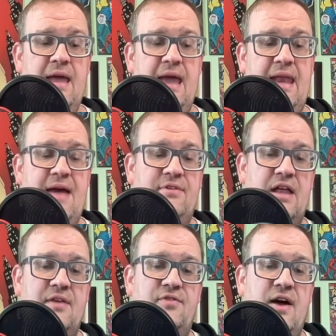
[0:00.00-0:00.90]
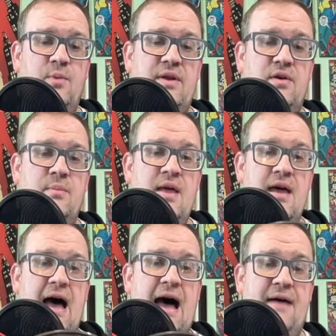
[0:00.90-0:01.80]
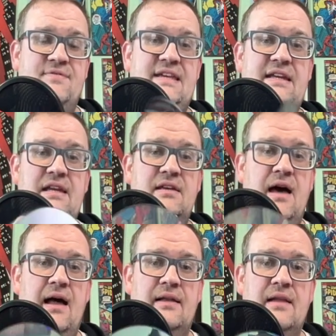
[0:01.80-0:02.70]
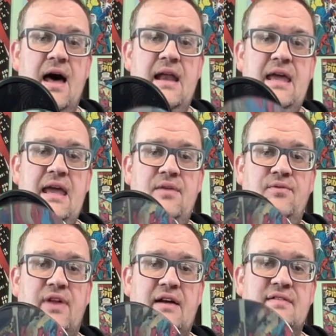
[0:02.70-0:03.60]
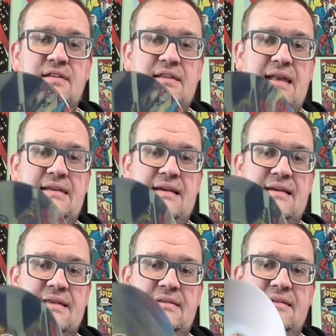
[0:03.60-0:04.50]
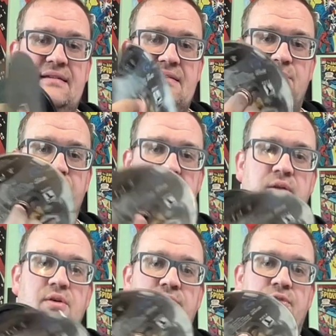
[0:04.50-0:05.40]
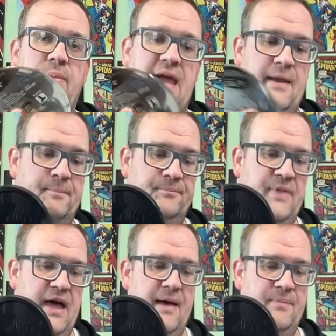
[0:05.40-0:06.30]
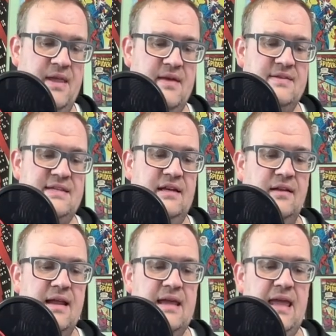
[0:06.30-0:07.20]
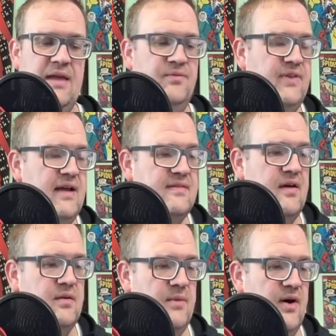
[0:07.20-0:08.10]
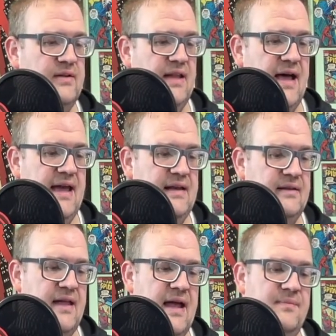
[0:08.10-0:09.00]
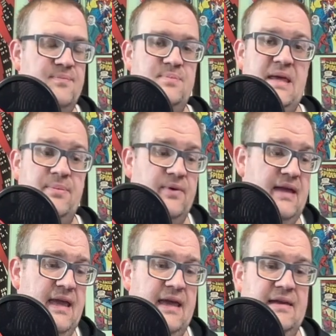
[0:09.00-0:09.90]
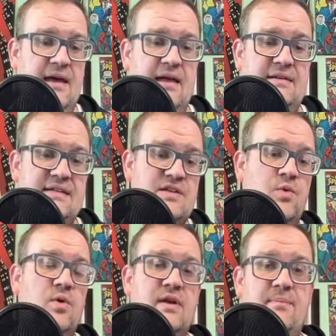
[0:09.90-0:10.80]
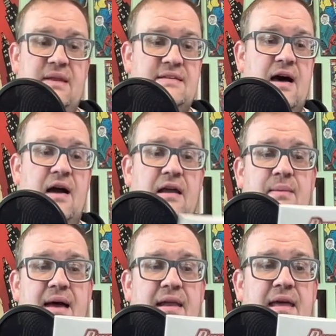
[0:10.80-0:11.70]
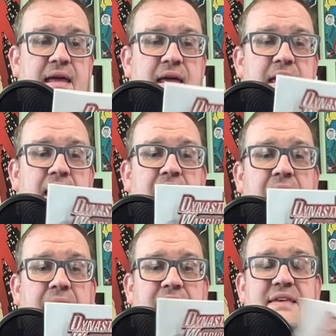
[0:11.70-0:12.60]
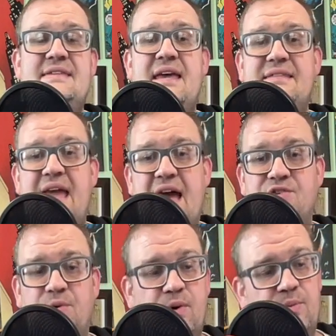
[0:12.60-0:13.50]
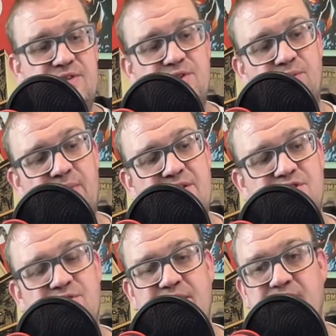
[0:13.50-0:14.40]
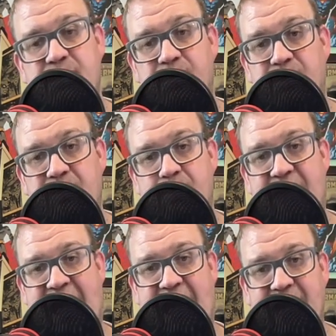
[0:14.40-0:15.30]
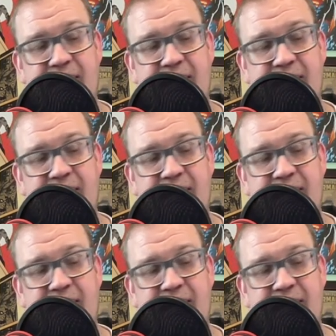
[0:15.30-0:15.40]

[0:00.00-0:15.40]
and have a lot of fun with them. I've seen a lot of influx. Look at that disc. That disc is beautiful, man. Seen a lot of influx on them online. A lot of people in Discord have been talking about it. And this has the actual original registration number on the back